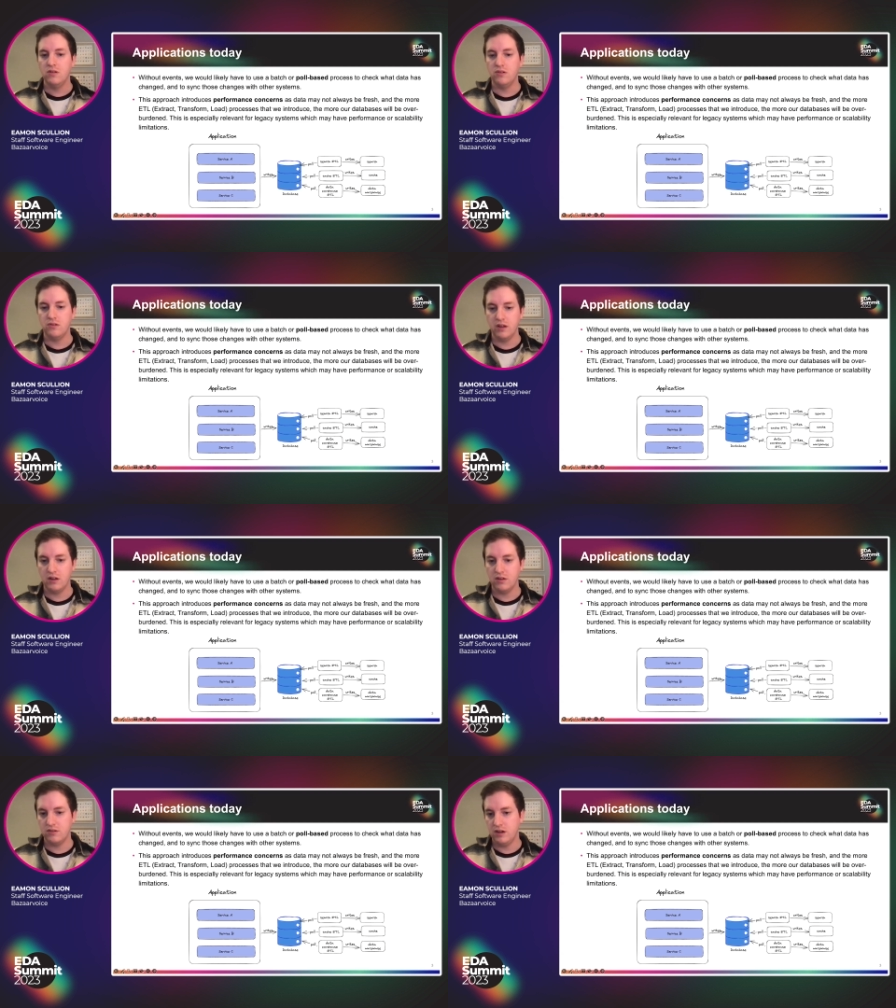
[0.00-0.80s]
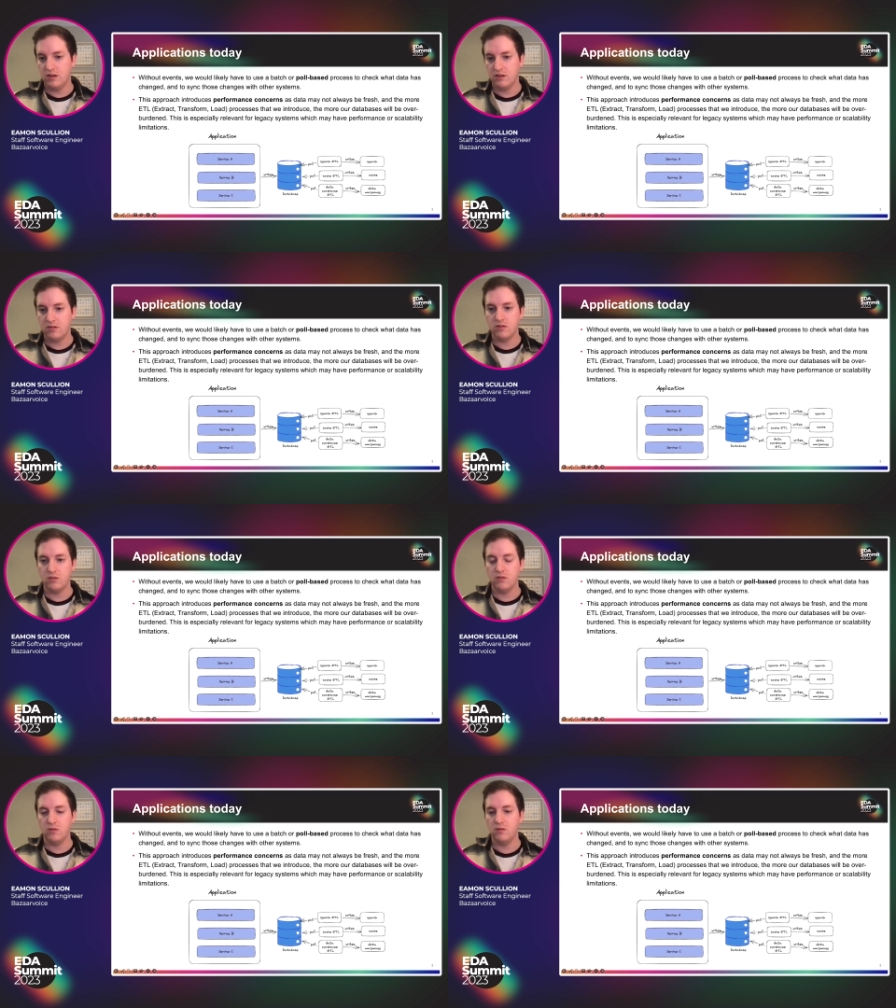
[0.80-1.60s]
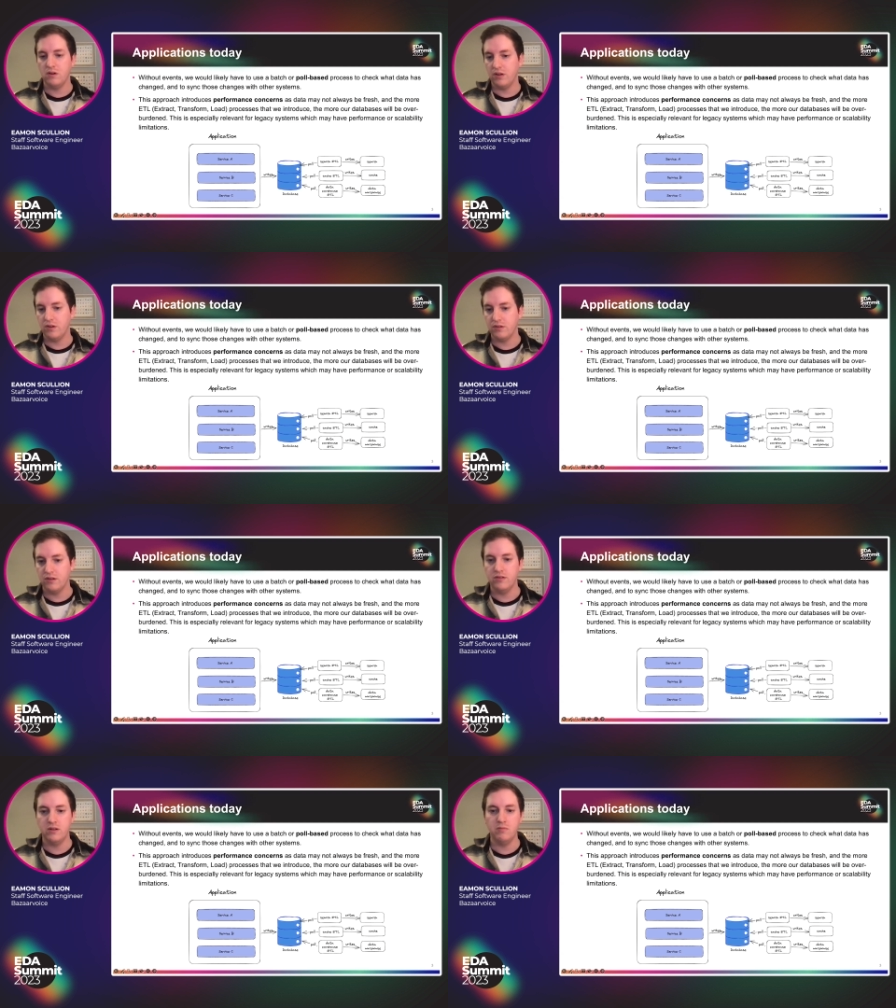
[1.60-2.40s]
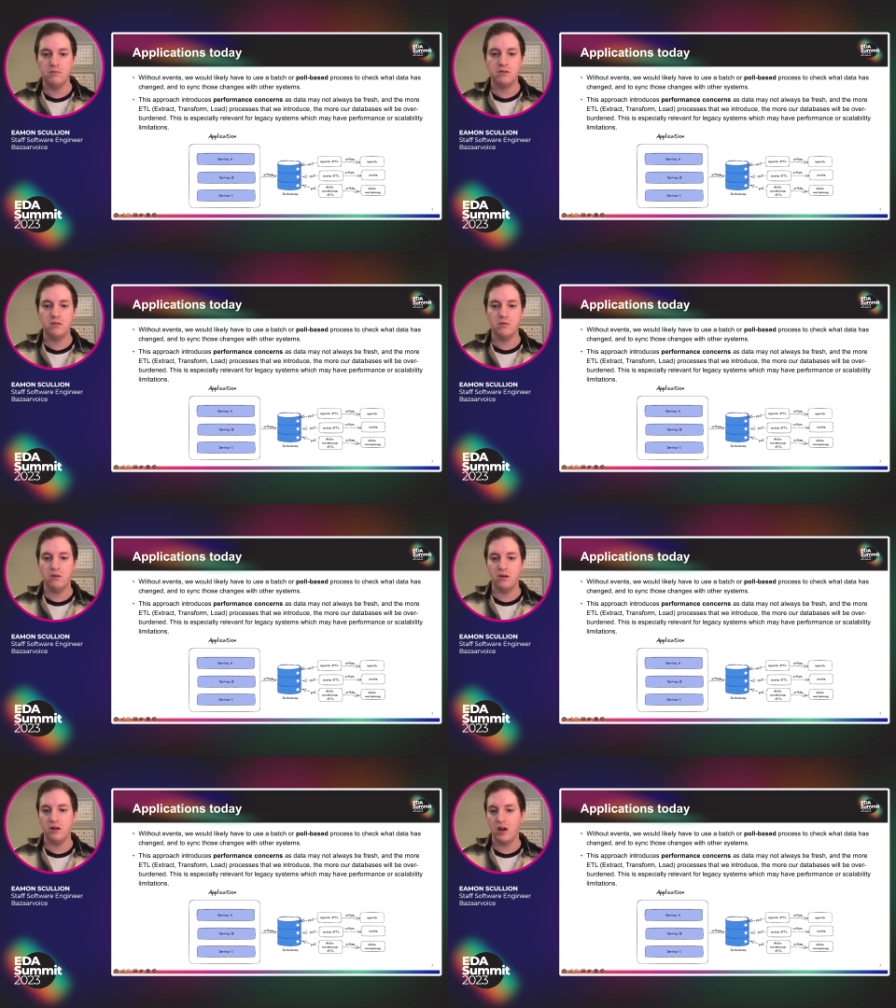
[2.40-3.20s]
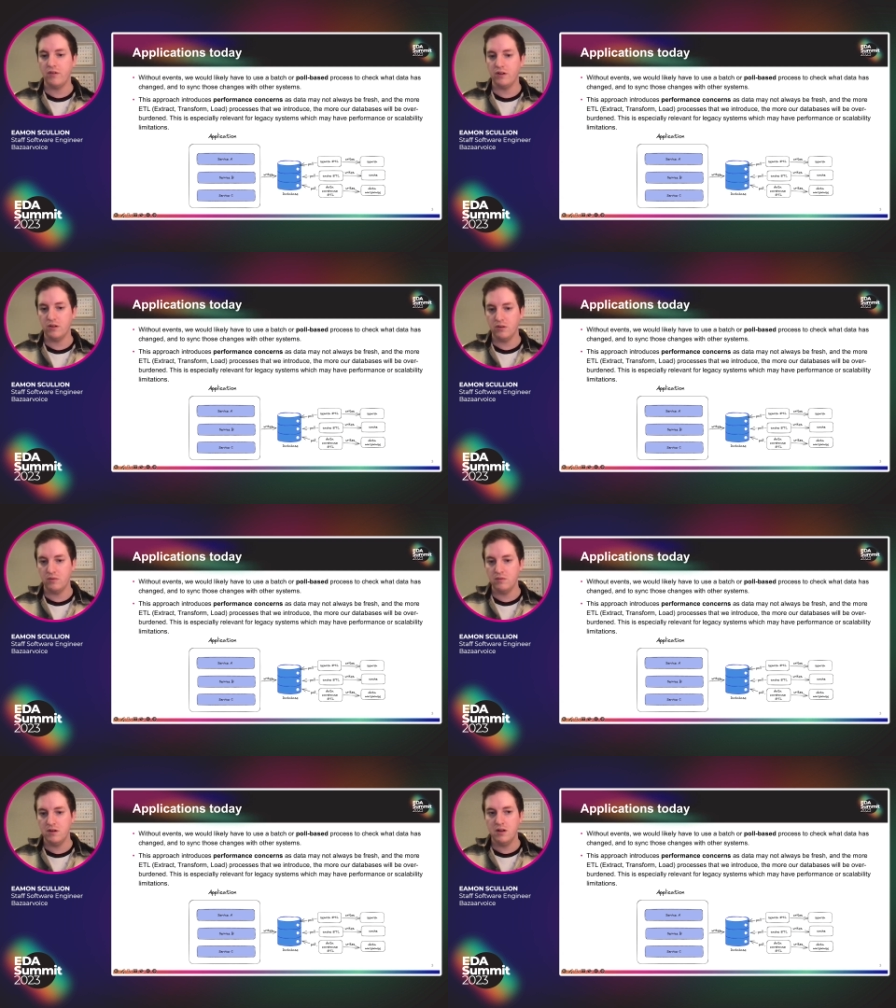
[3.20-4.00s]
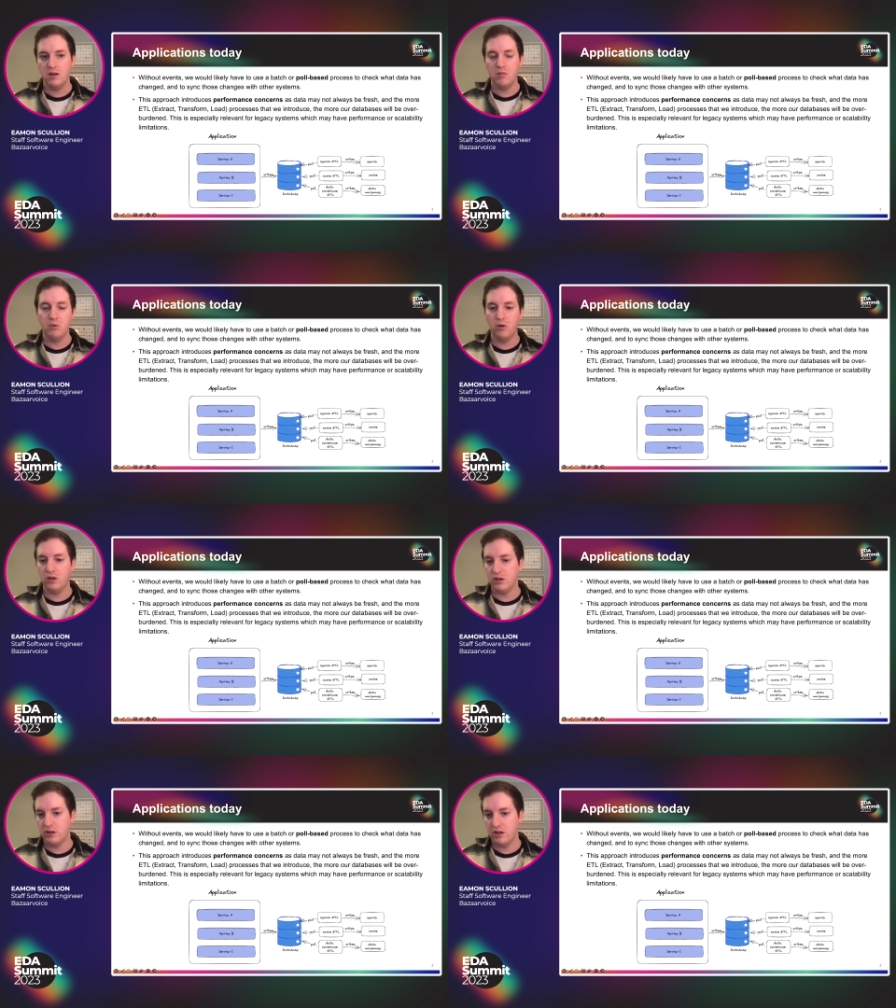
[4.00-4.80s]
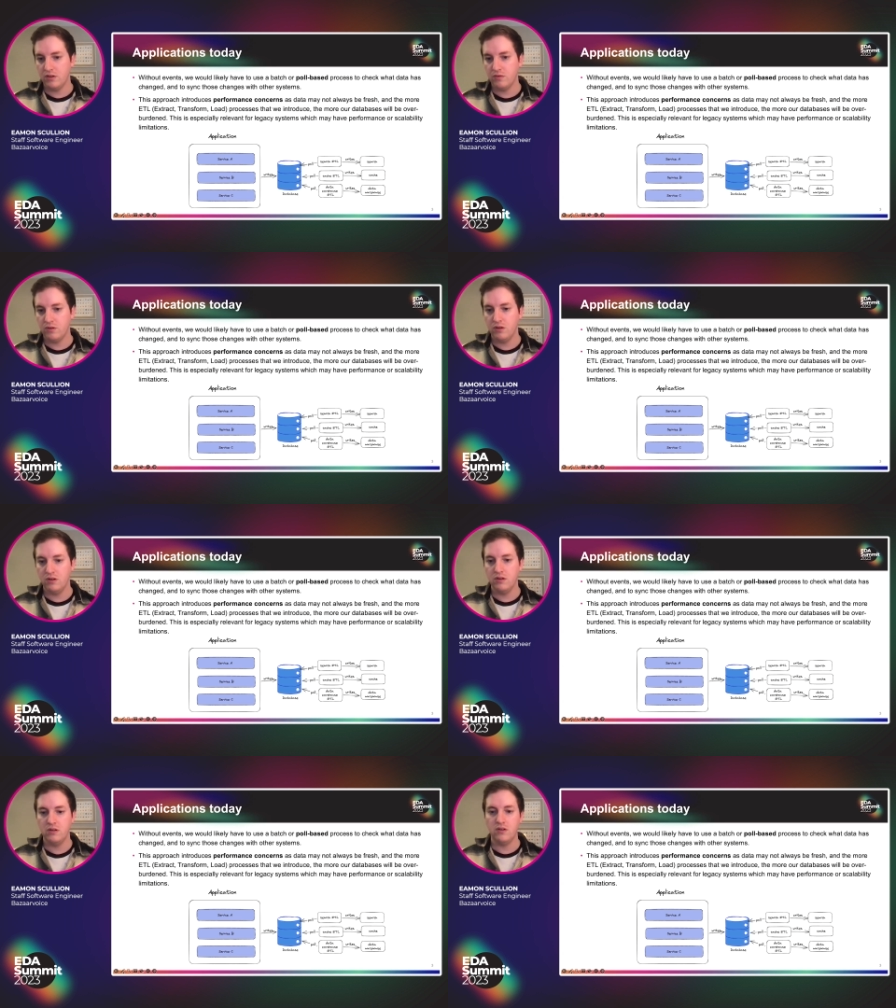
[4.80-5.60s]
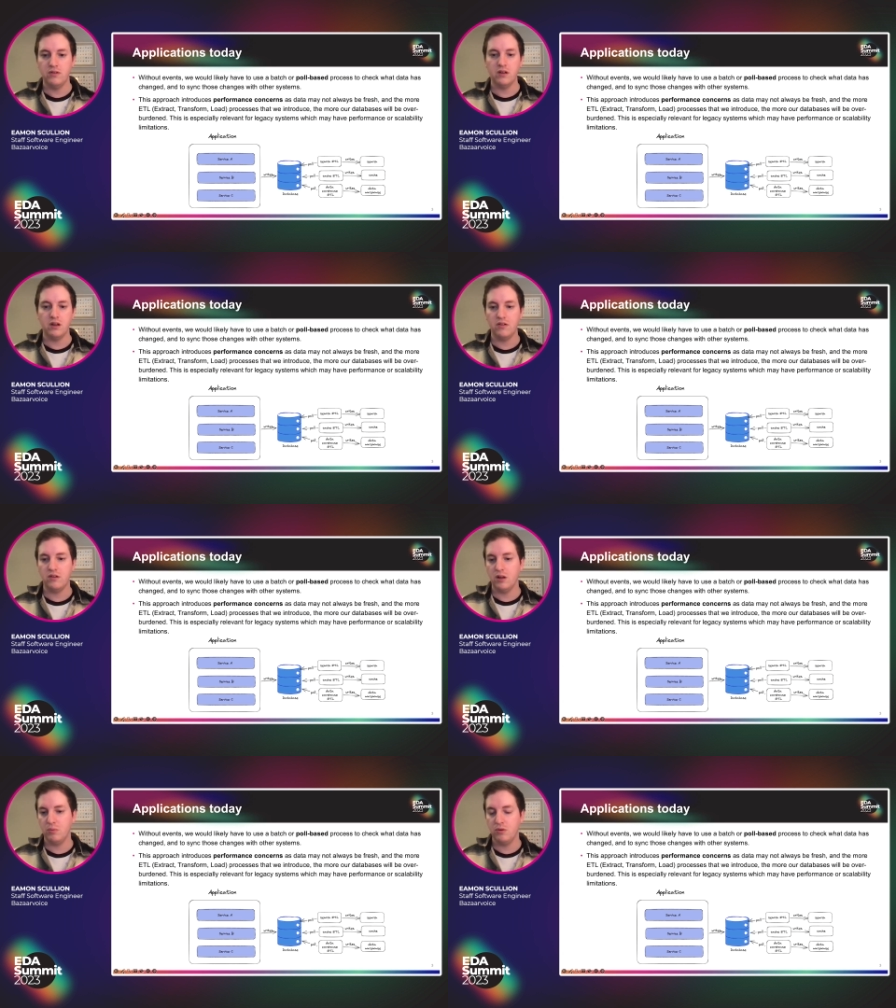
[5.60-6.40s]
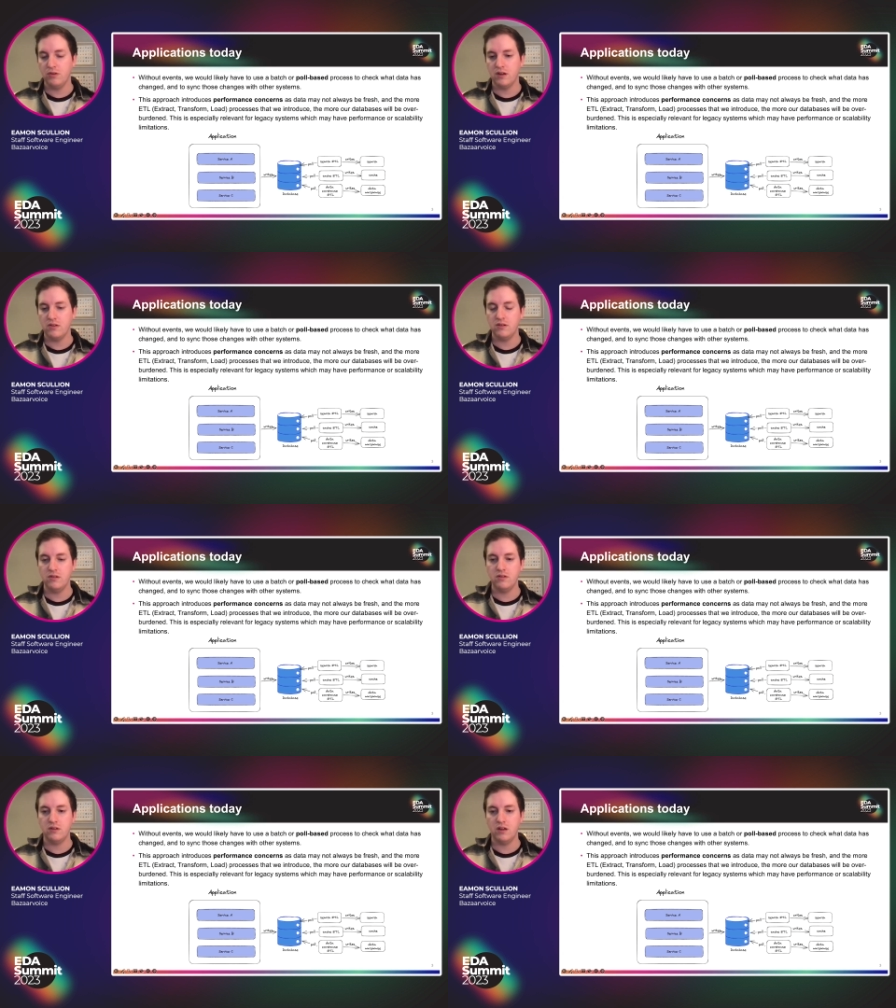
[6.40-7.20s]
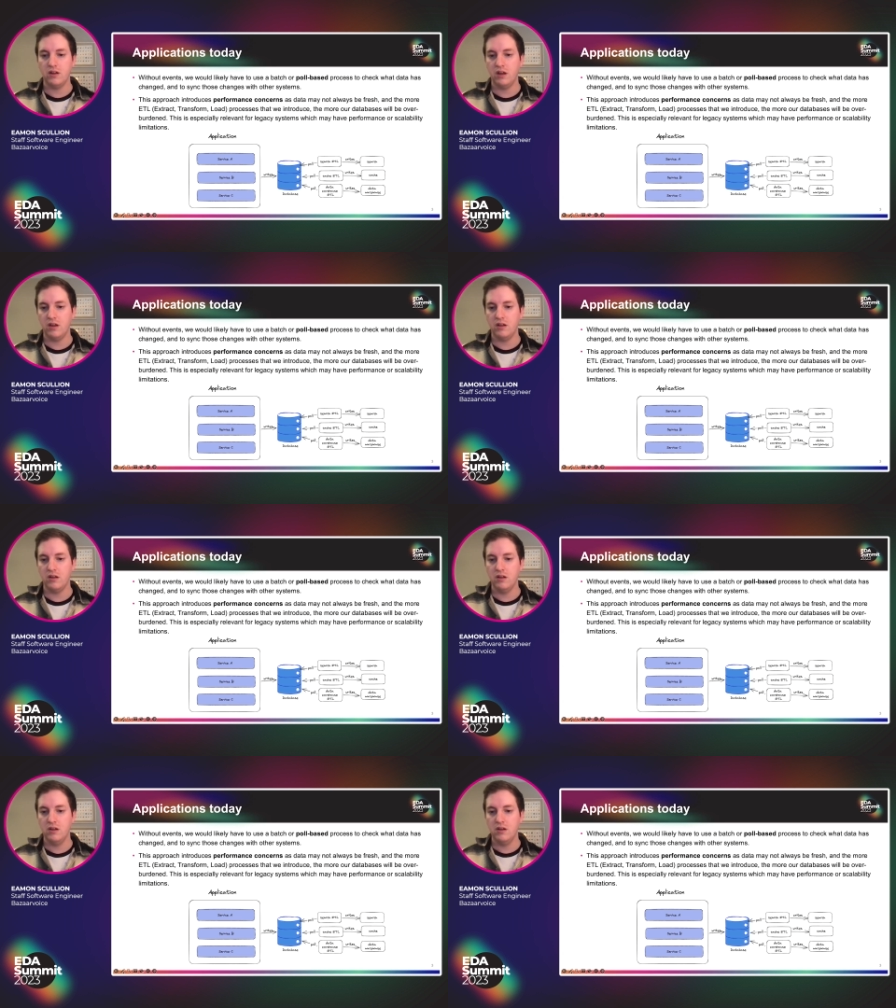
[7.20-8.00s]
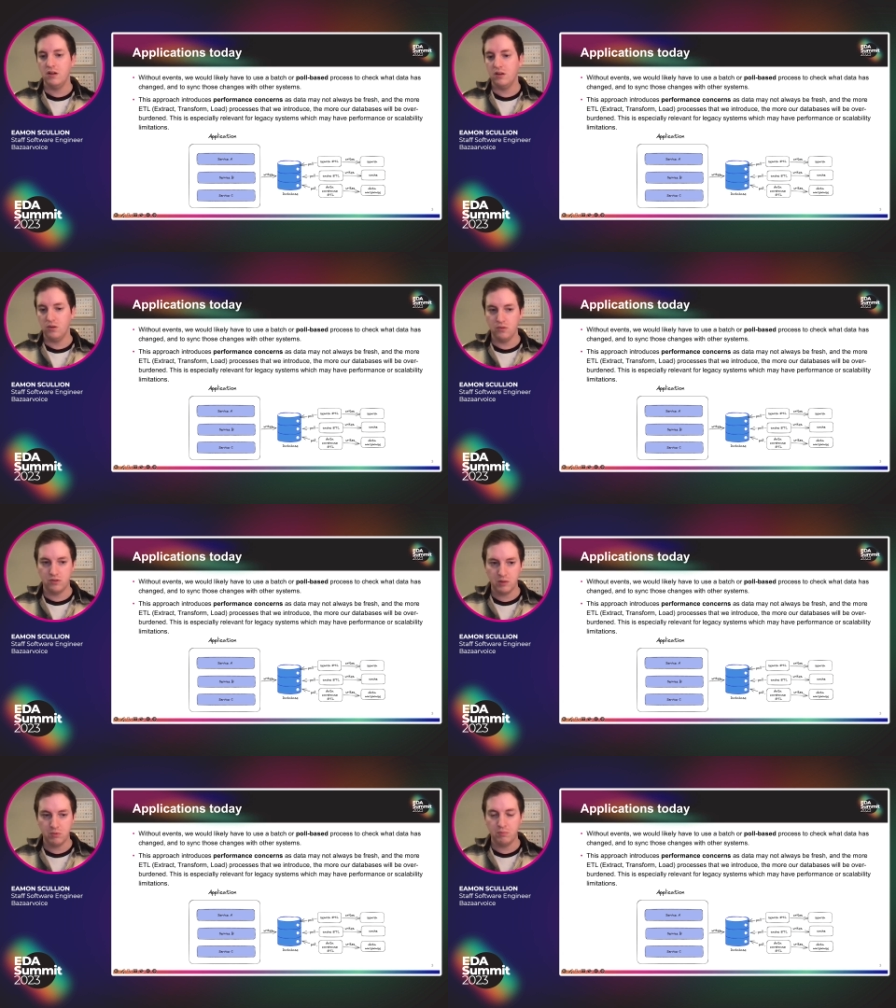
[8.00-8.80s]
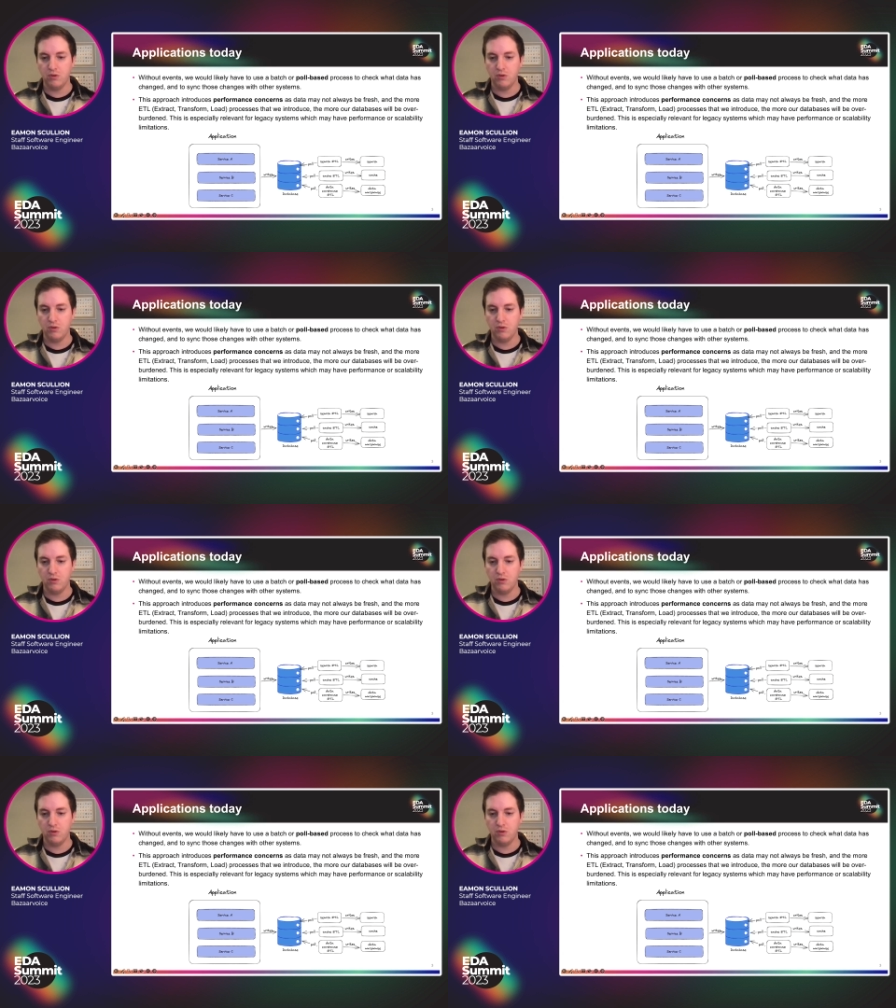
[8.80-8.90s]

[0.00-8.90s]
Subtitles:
to sync the changes to other systems, we're having to pull on an interval using ETL processes, and then those separate